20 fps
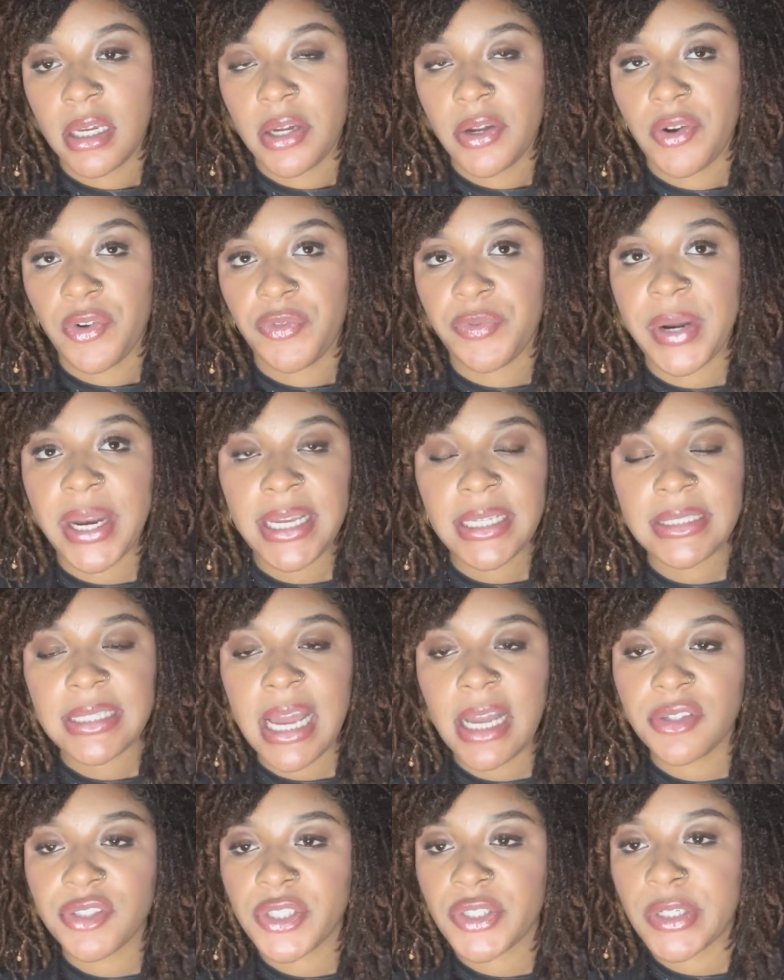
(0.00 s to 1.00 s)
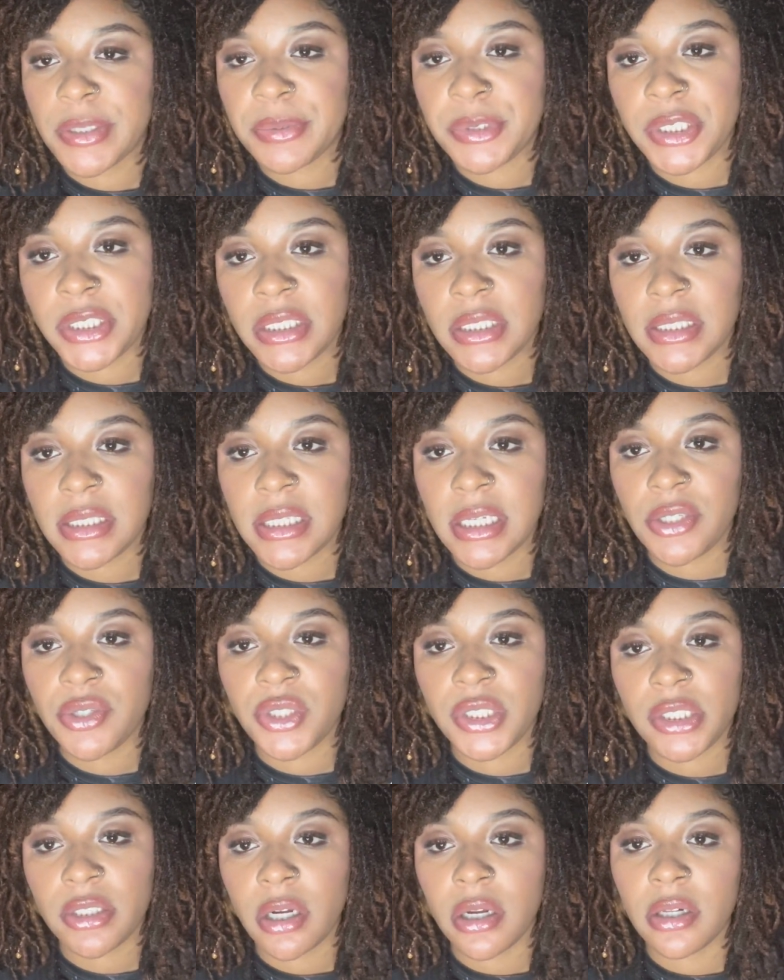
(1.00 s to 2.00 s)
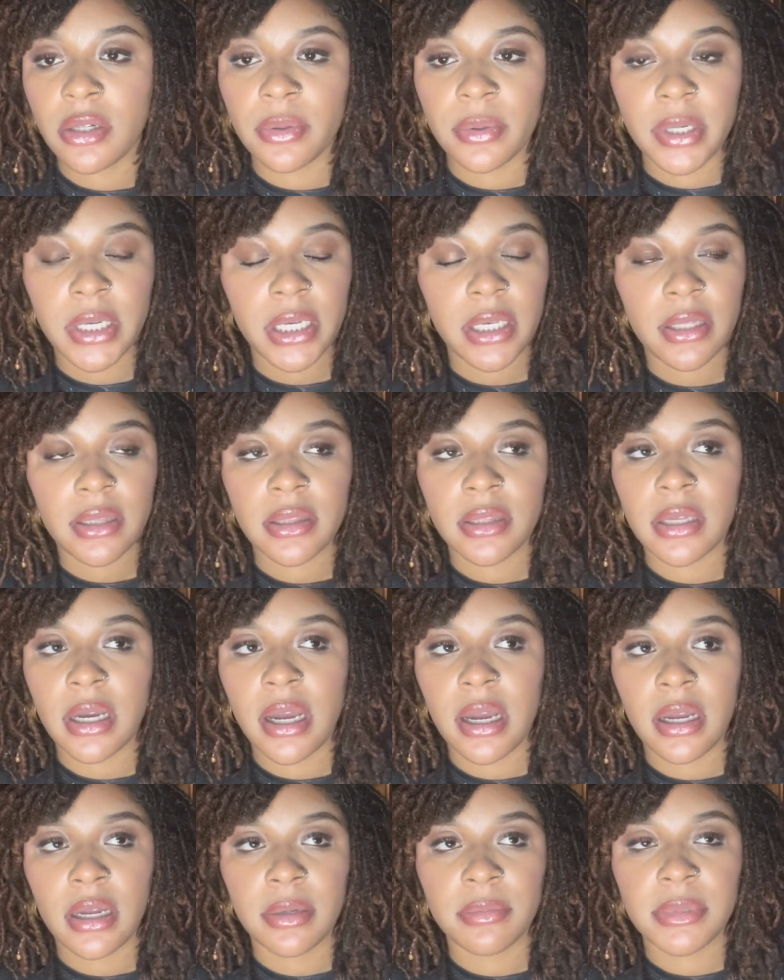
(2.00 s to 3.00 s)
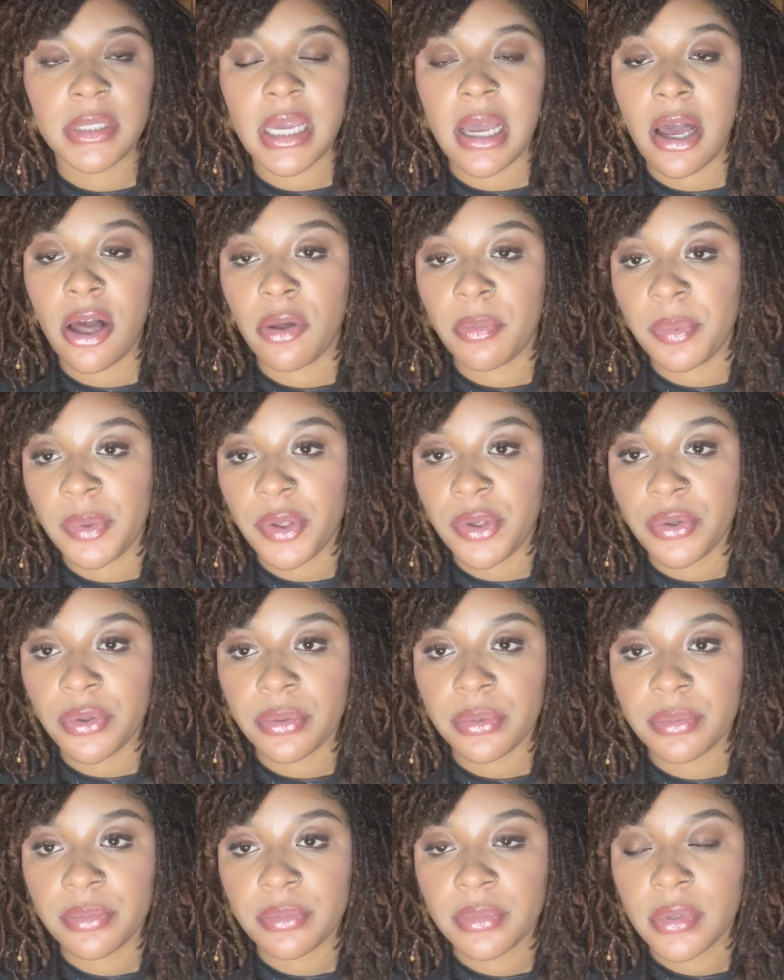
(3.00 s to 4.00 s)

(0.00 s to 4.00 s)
write down scriptures that you struggle with to help you.